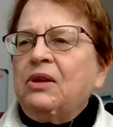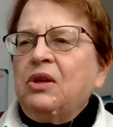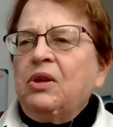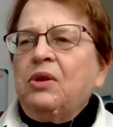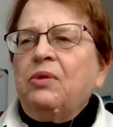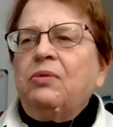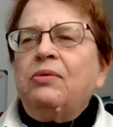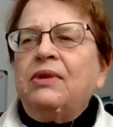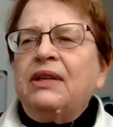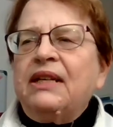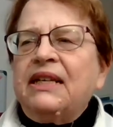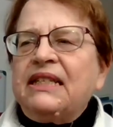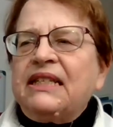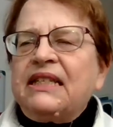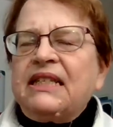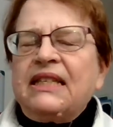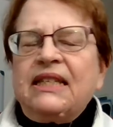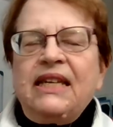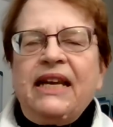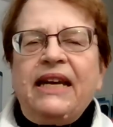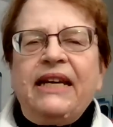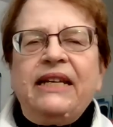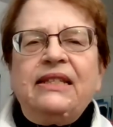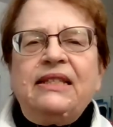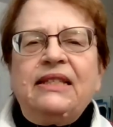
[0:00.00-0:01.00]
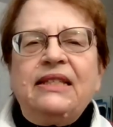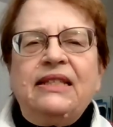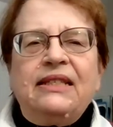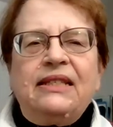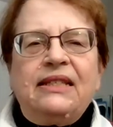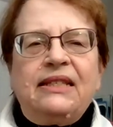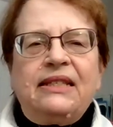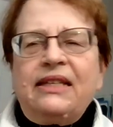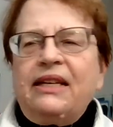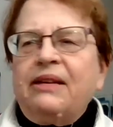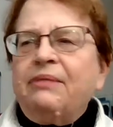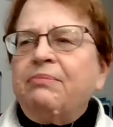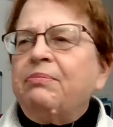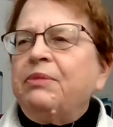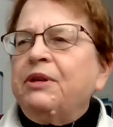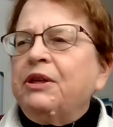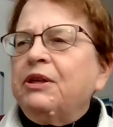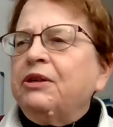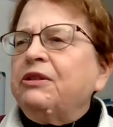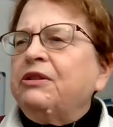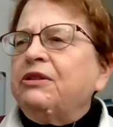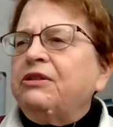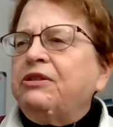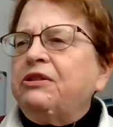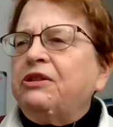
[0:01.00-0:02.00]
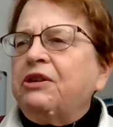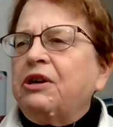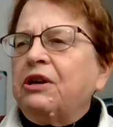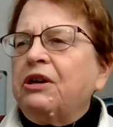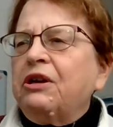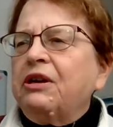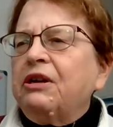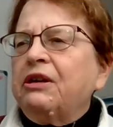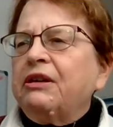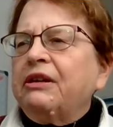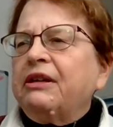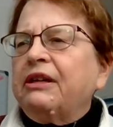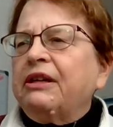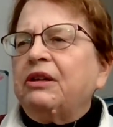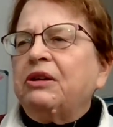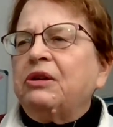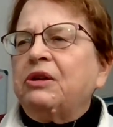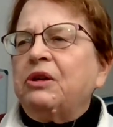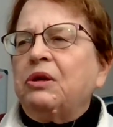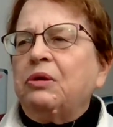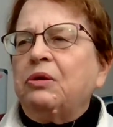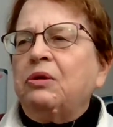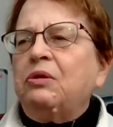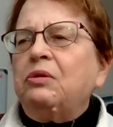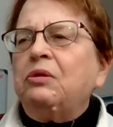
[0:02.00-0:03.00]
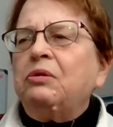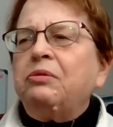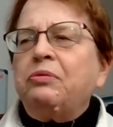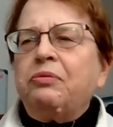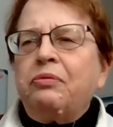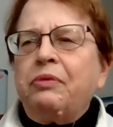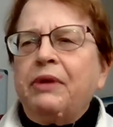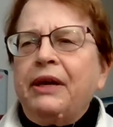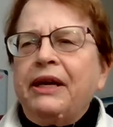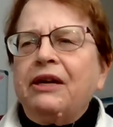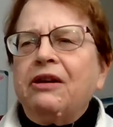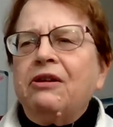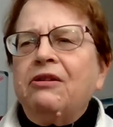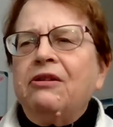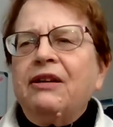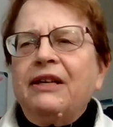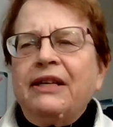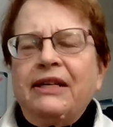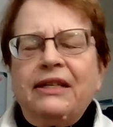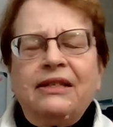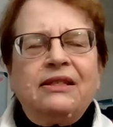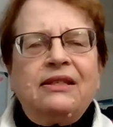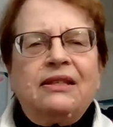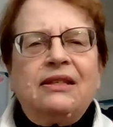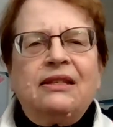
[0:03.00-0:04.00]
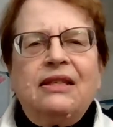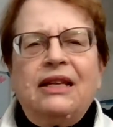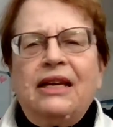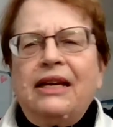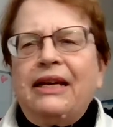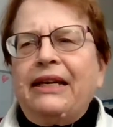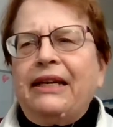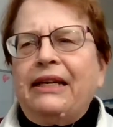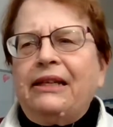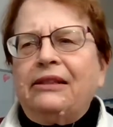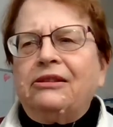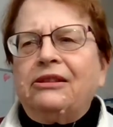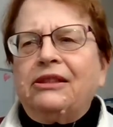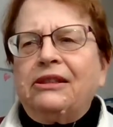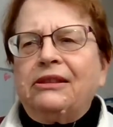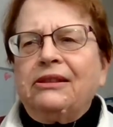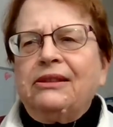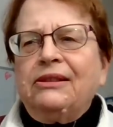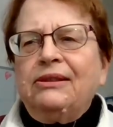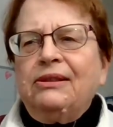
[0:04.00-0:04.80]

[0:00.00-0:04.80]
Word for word: When it's late December, dark and cold, where is the light?